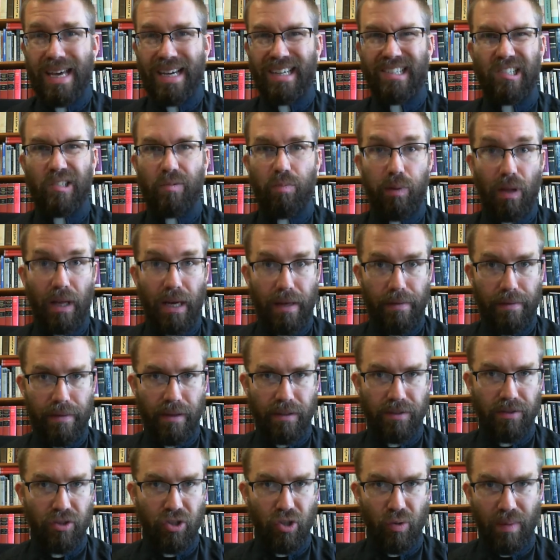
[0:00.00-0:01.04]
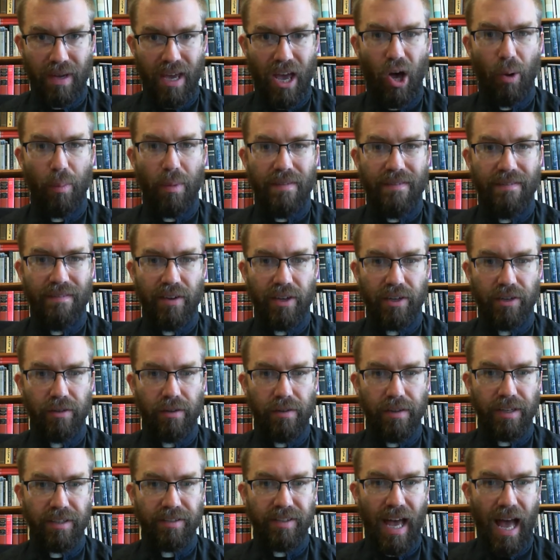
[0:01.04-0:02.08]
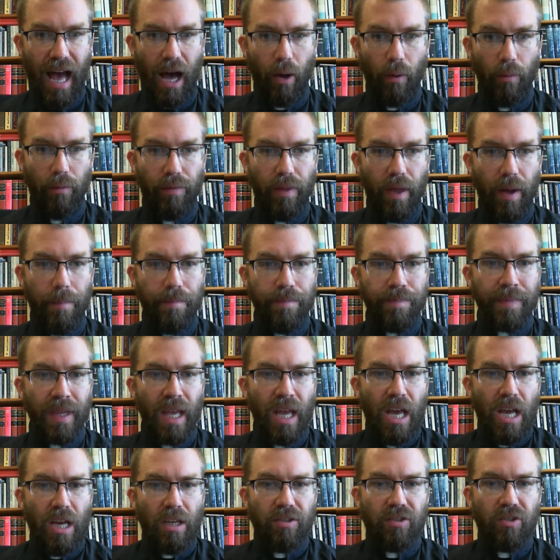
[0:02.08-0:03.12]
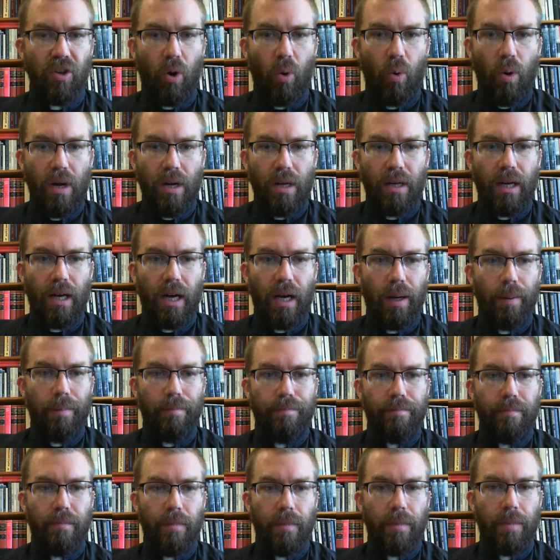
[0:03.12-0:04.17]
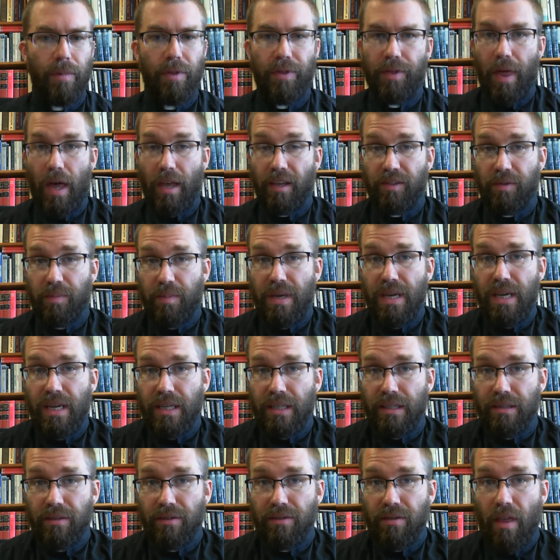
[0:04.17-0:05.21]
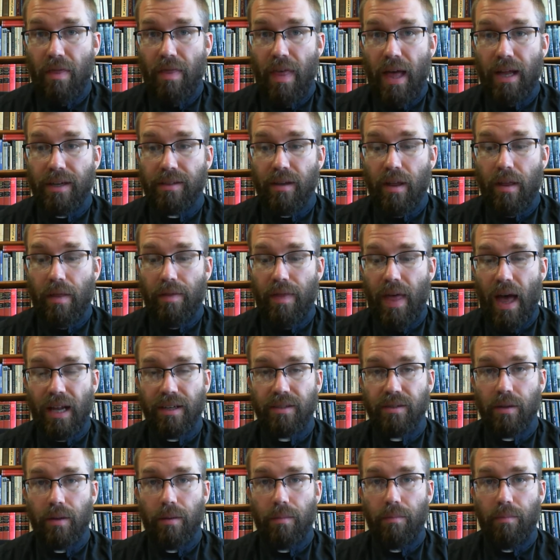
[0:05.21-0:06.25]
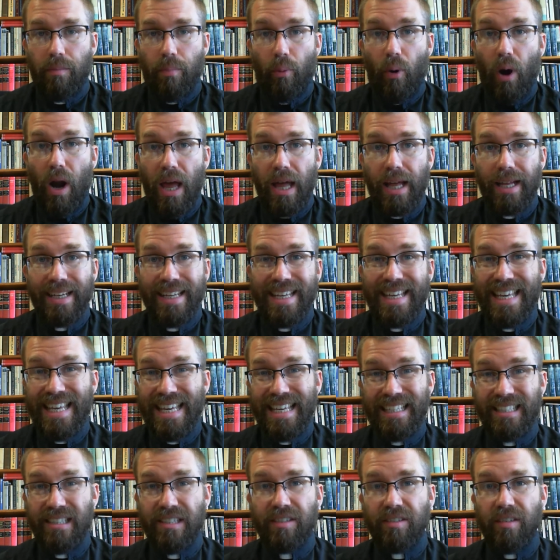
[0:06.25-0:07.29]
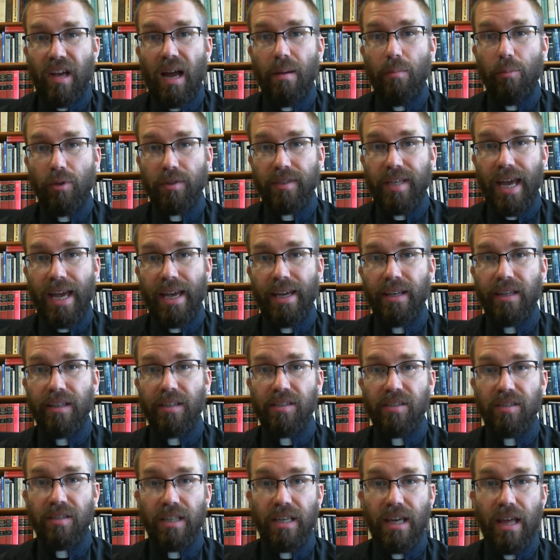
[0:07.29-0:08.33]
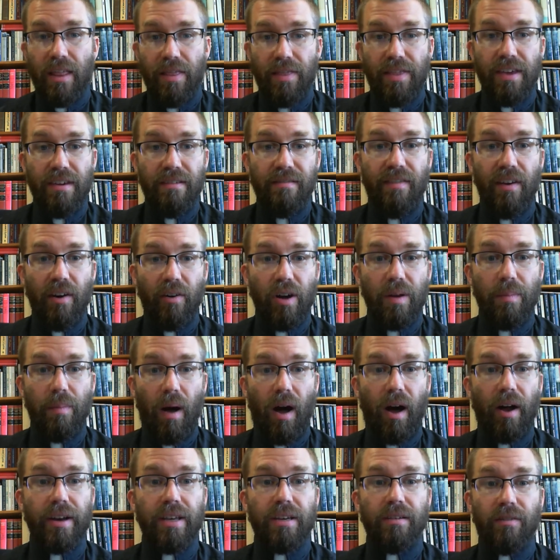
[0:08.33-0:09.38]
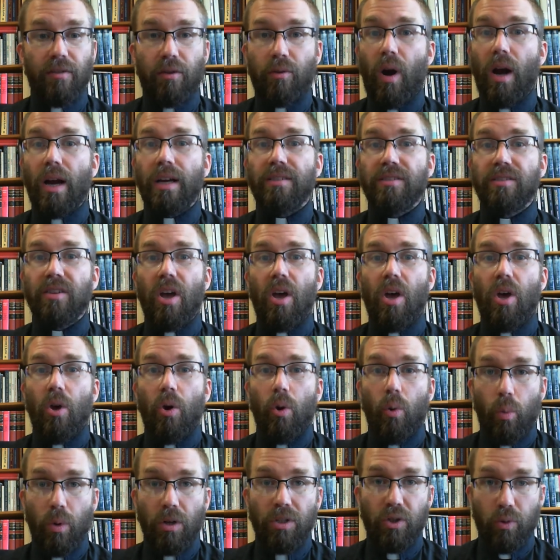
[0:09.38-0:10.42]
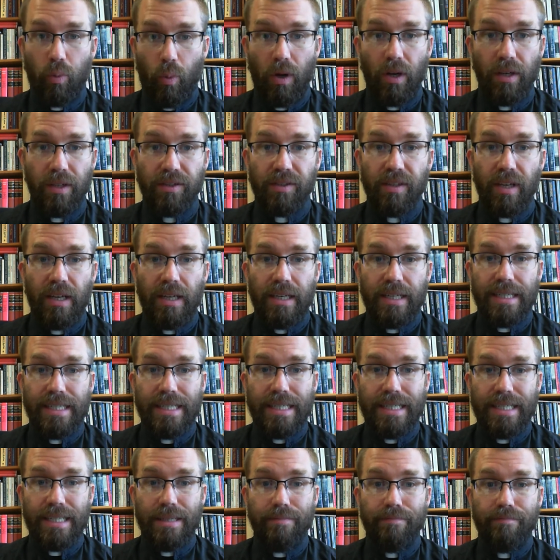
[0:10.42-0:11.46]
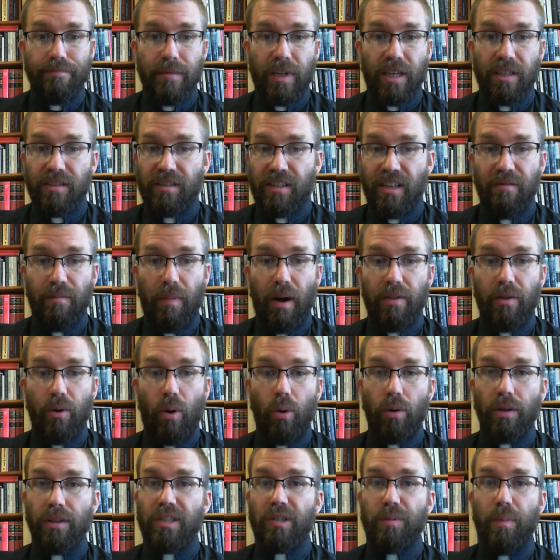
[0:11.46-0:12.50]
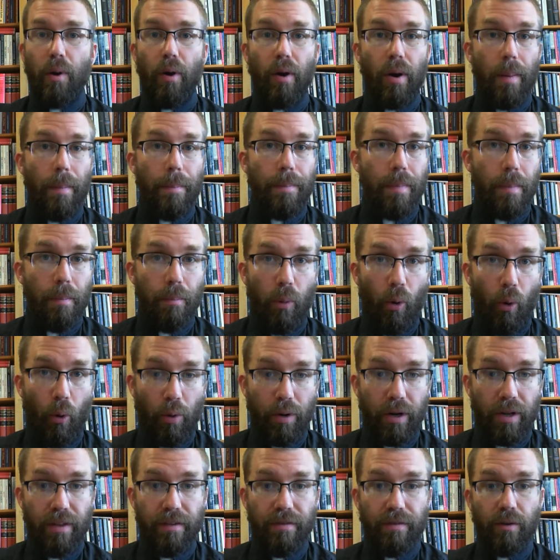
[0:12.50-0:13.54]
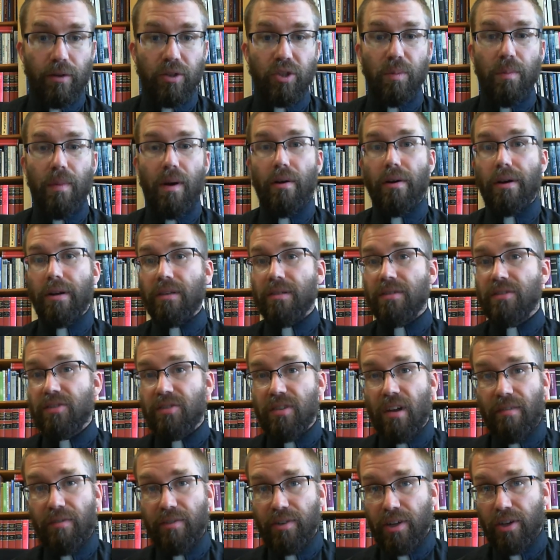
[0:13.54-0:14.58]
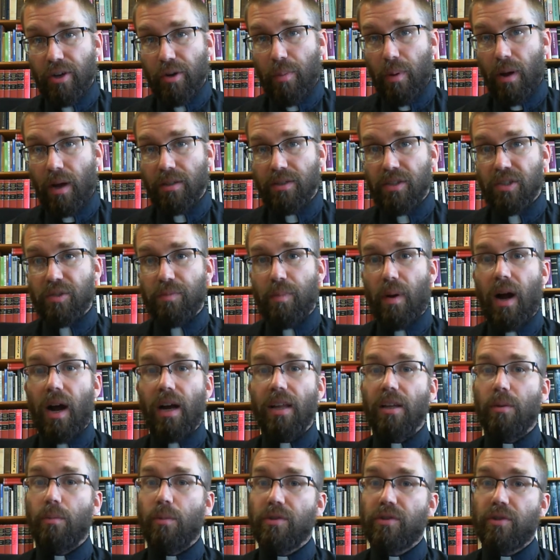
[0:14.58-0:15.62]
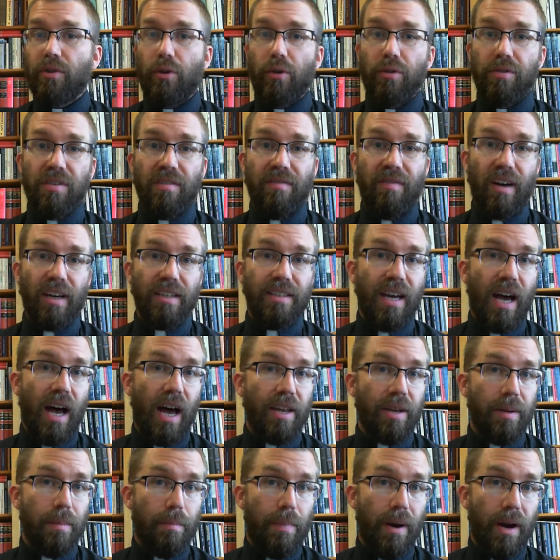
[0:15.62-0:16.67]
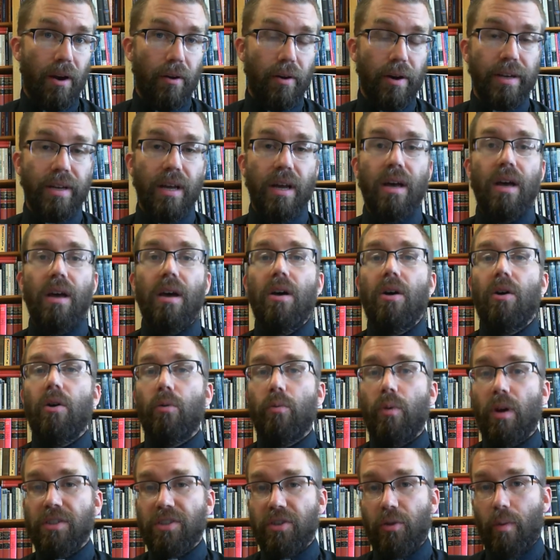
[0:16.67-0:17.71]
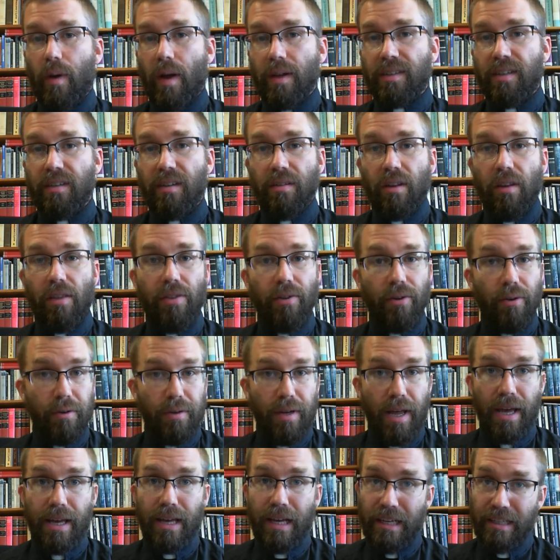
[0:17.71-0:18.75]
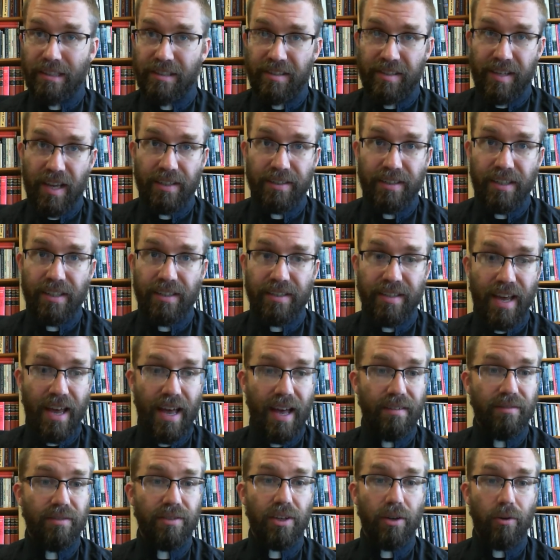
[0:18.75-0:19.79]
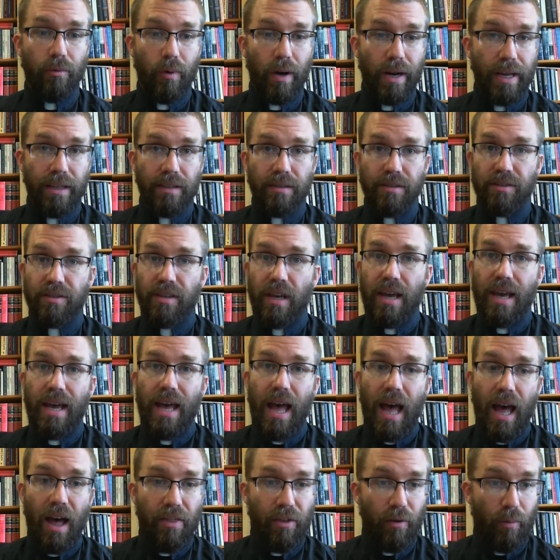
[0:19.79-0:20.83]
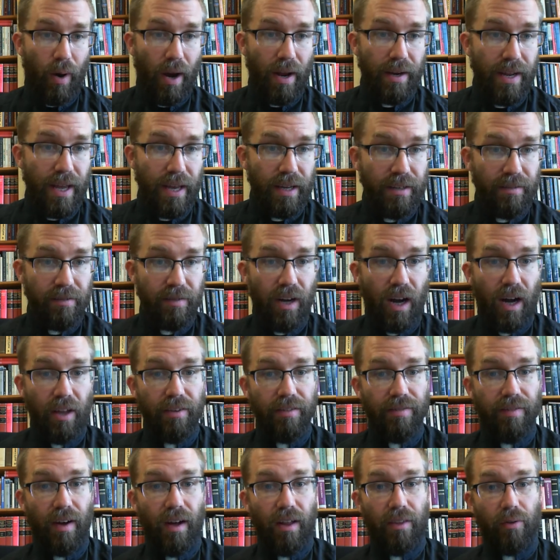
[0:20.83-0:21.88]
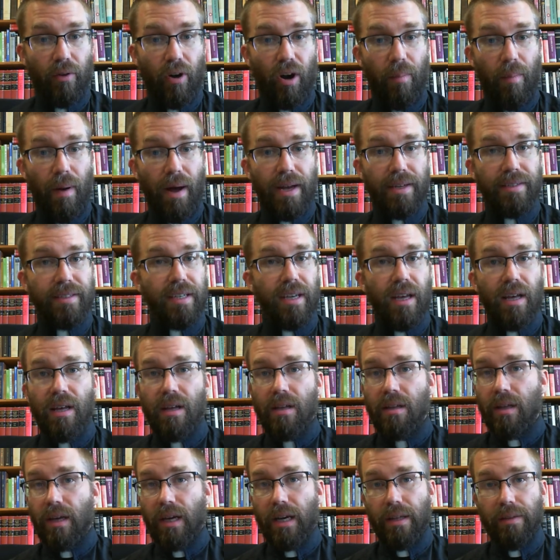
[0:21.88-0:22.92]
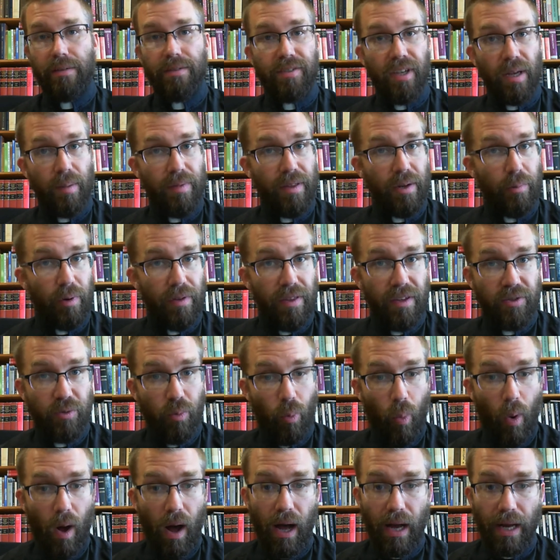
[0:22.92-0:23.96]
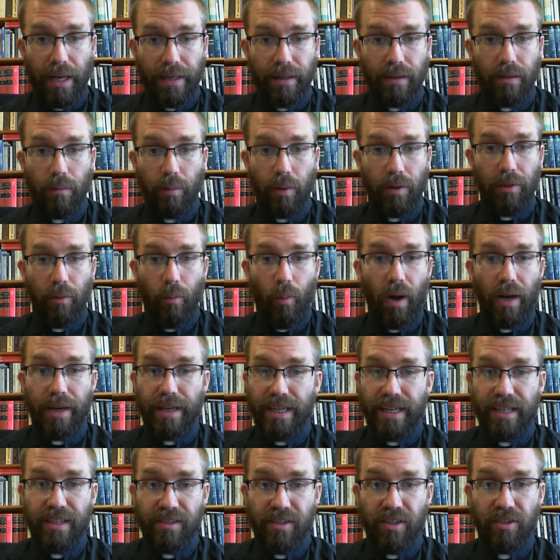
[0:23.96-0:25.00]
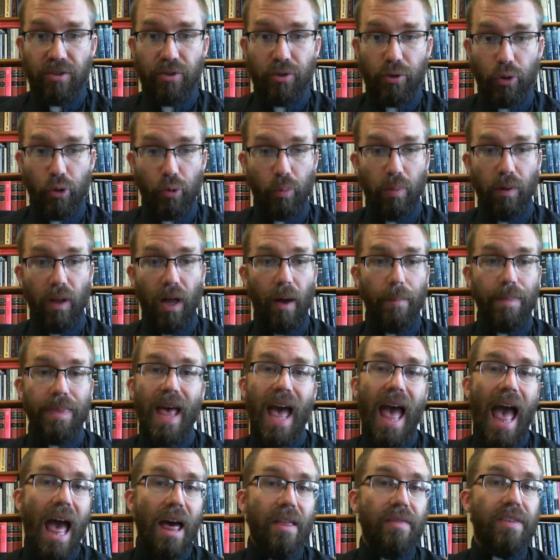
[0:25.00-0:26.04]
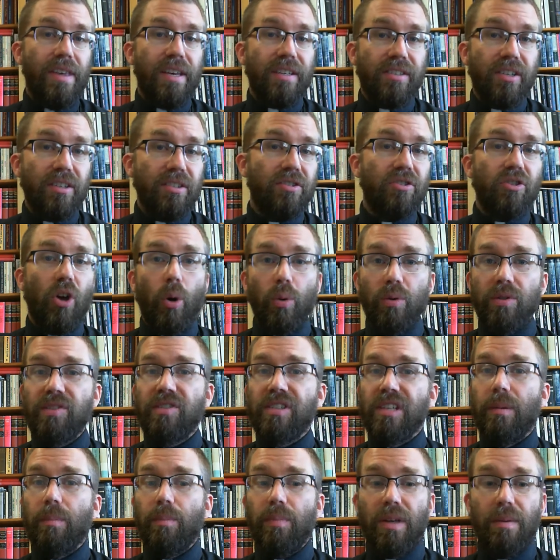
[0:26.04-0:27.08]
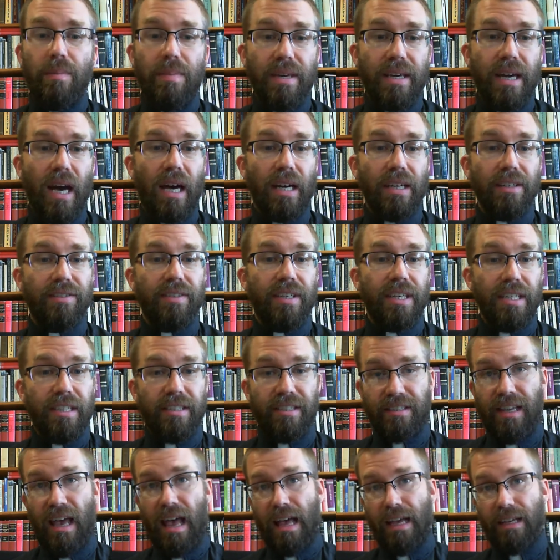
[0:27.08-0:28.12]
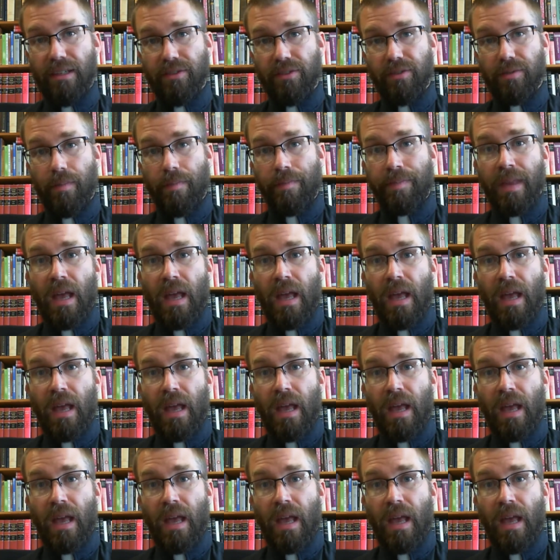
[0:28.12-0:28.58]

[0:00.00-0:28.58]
explain this to me, help me figure this out then. So, um, this means that that bread is simultaneously the very body of Christ, which was um, conceived by the Holy Spirit, born of the Virgin Mary, suffered under Pontius Pilate, was crucified, died, and buried resurrected on the third day, ascended into heaven, it reigns at the right hand of God the Father Almighty. Uh, the same thing with his wine, uh, with the wine, it is his true blood. And this is so simply because he says.